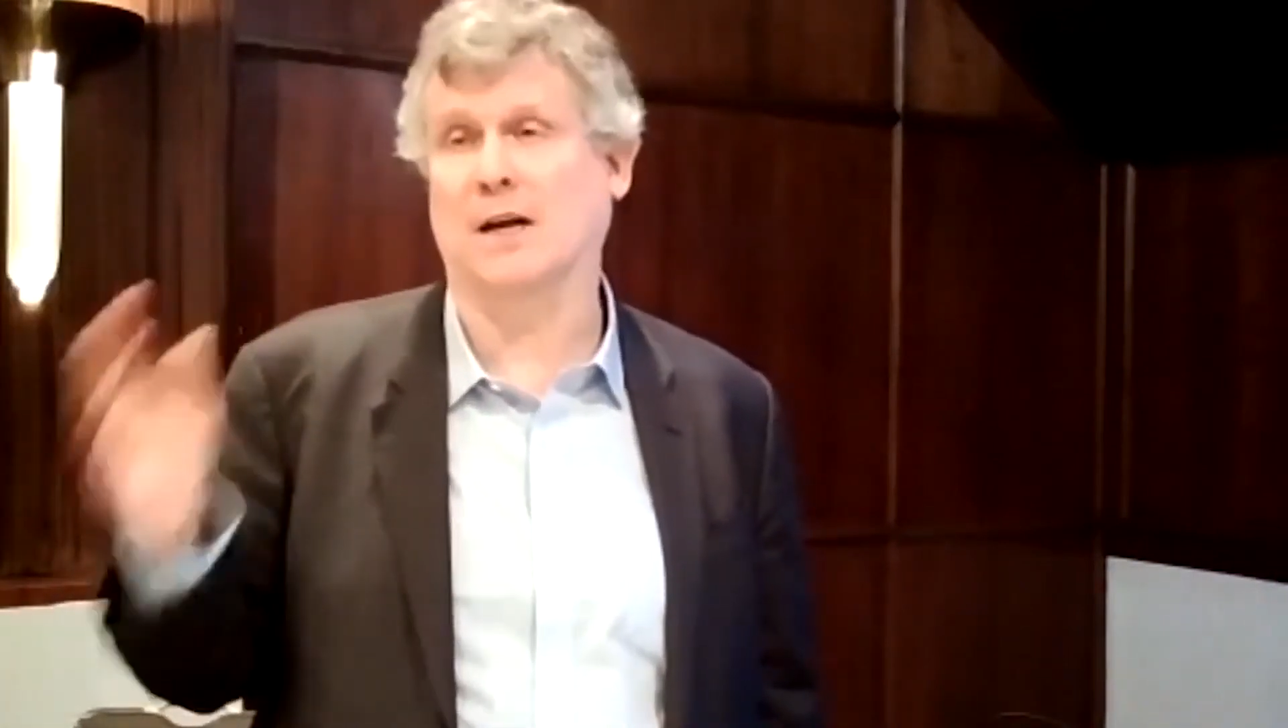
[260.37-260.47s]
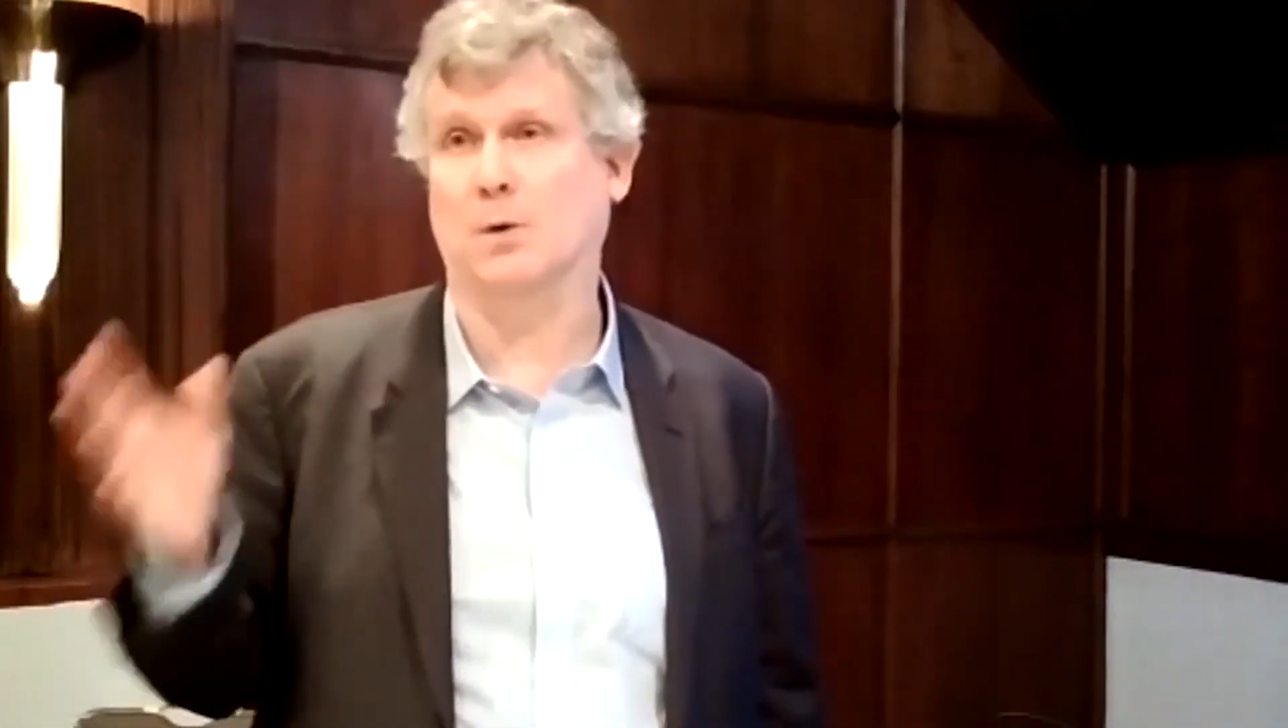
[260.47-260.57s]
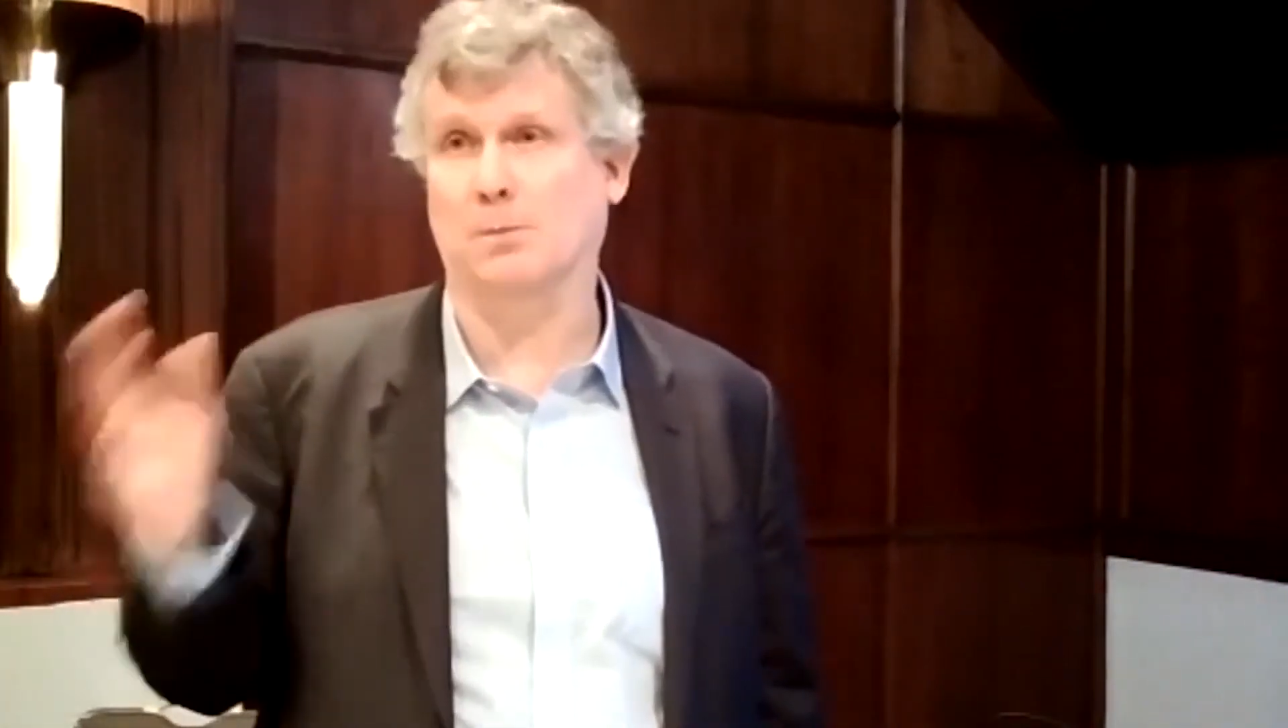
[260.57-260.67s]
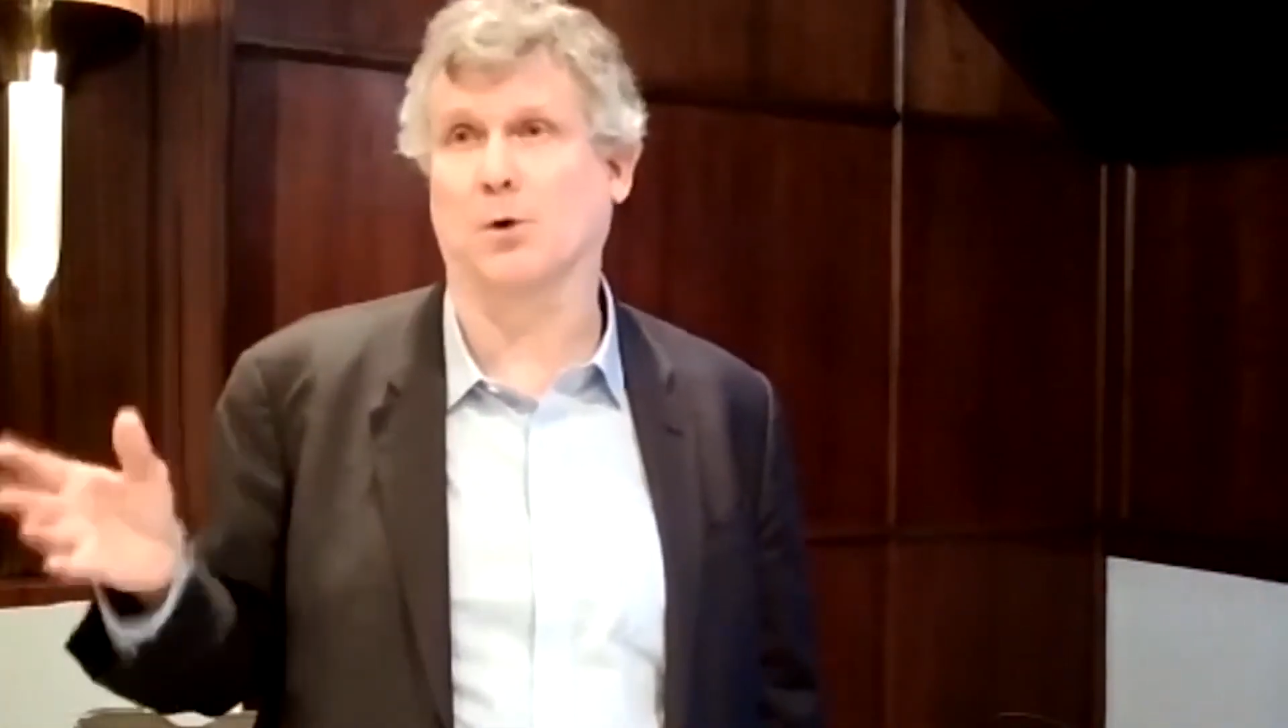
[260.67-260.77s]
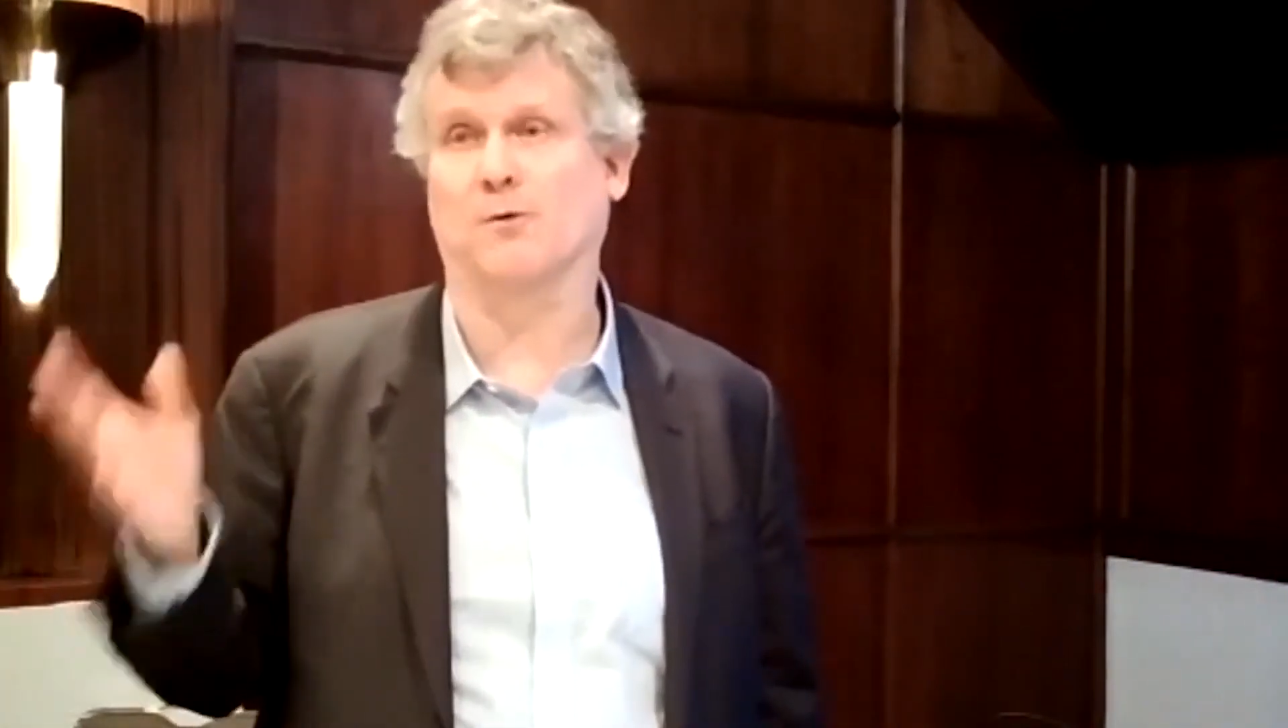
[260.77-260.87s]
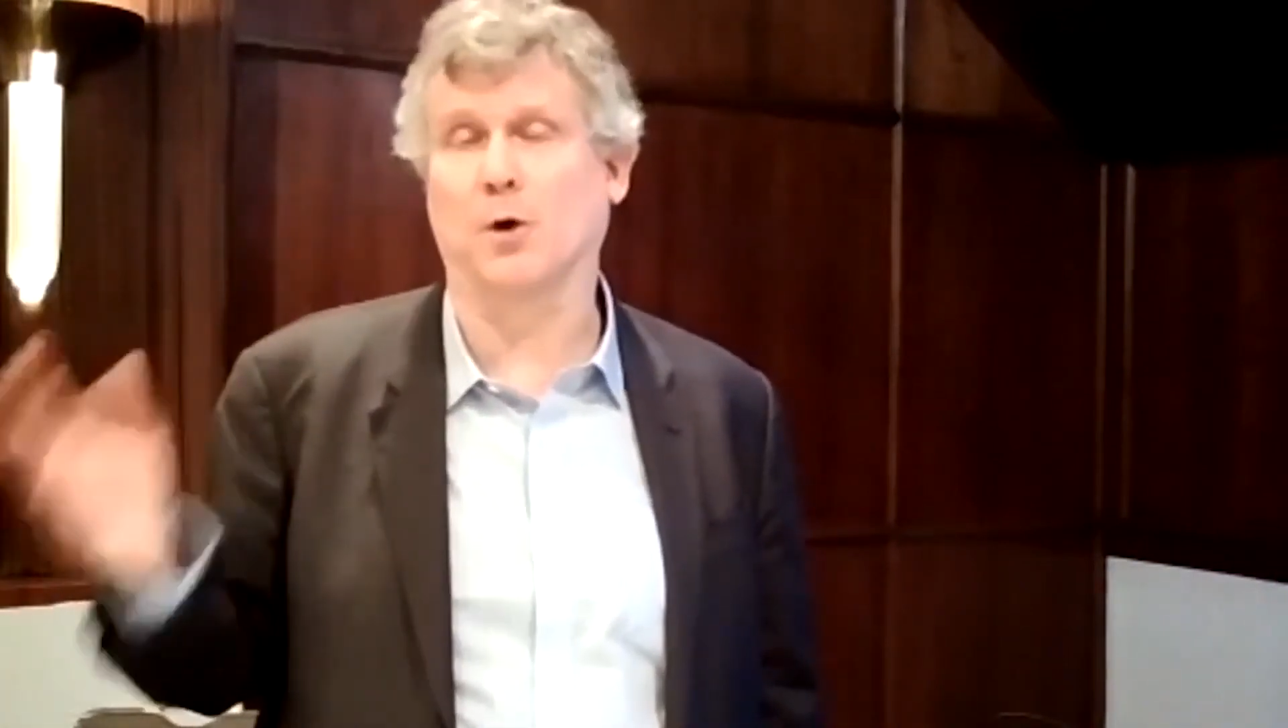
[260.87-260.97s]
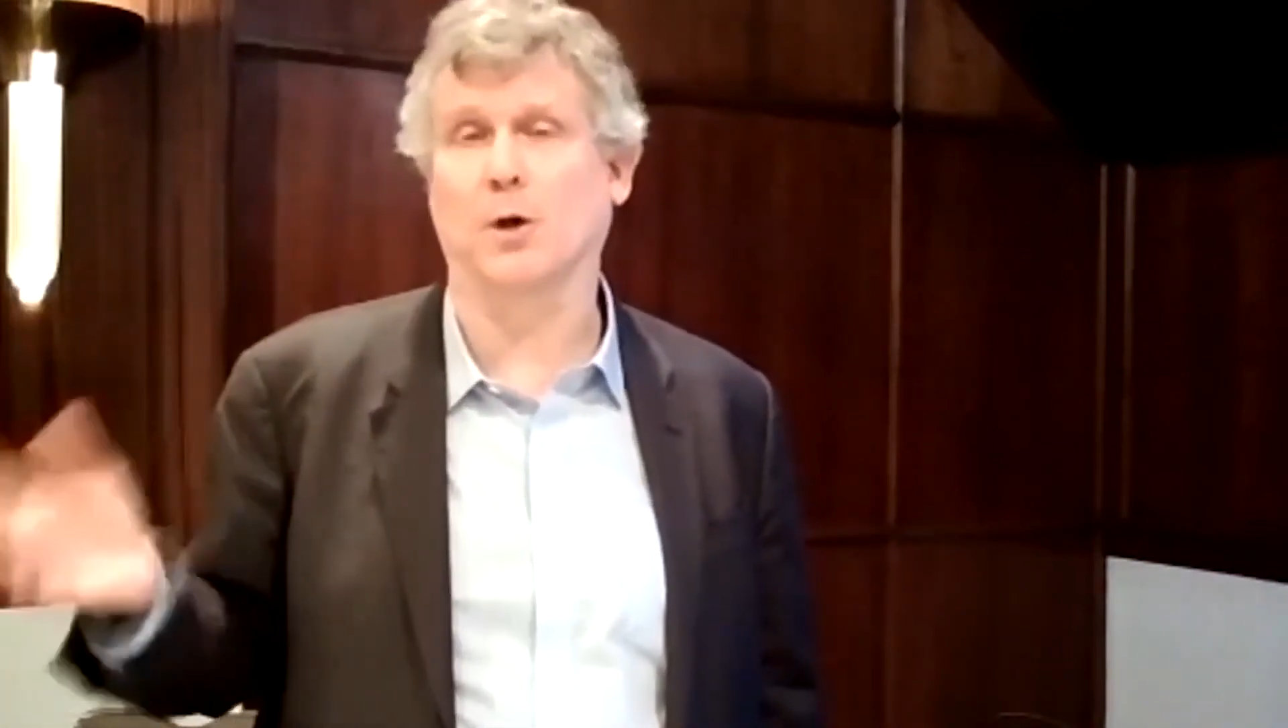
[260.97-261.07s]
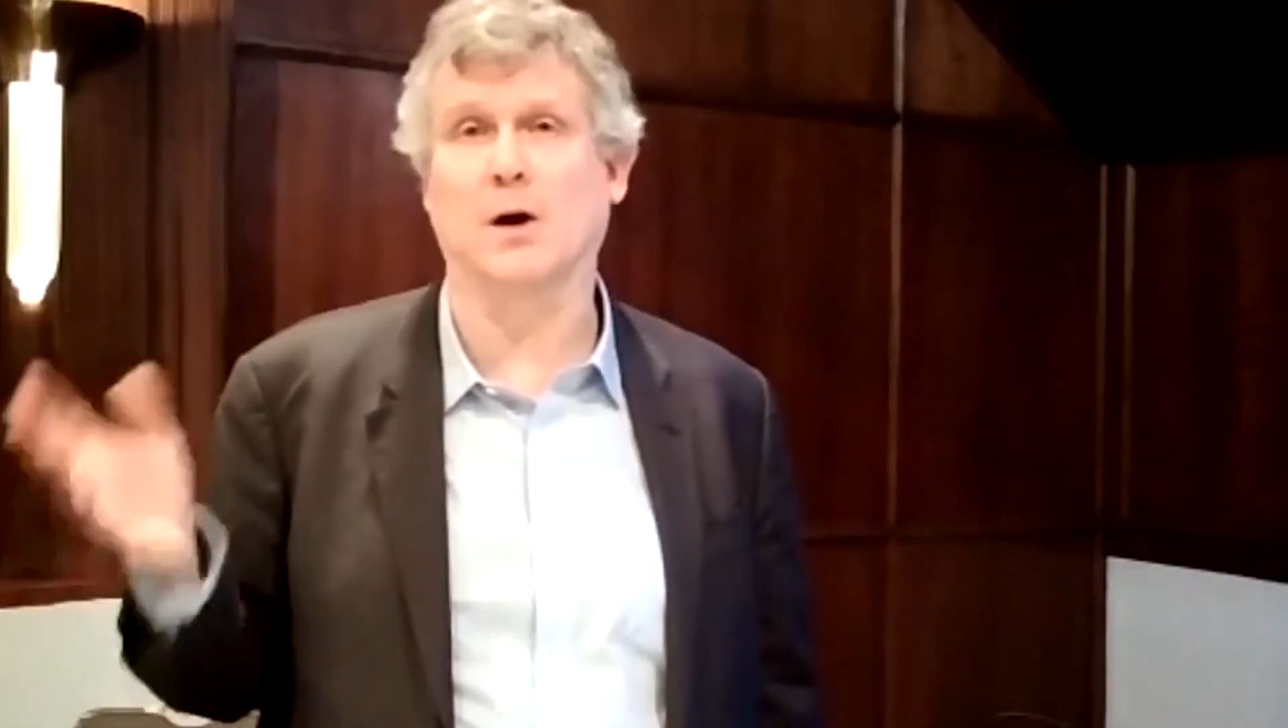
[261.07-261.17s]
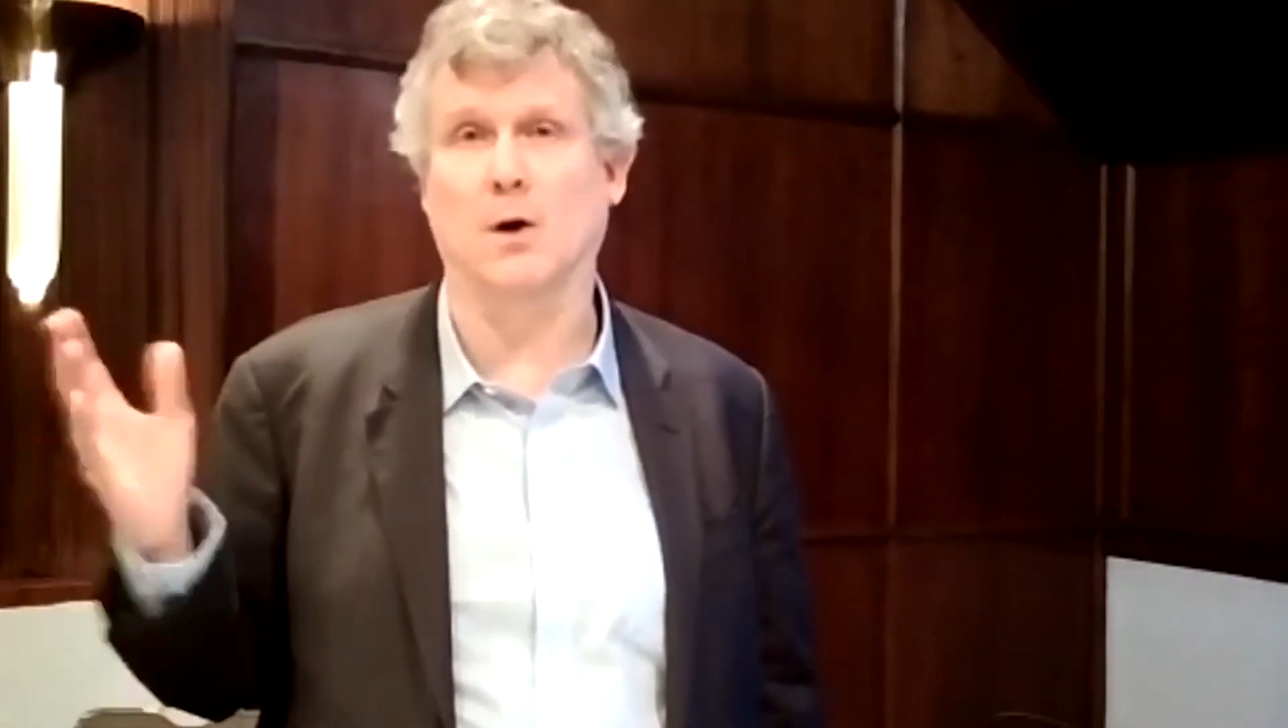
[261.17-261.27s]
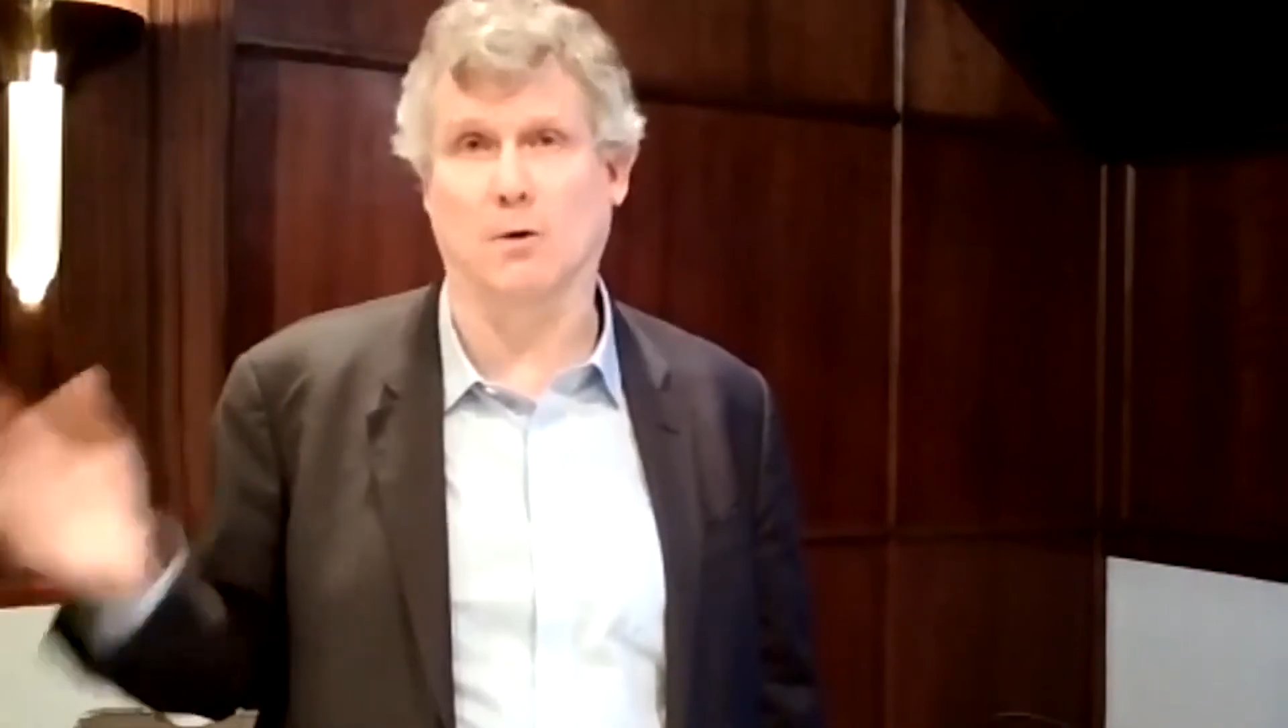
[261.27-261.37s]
equity portfolio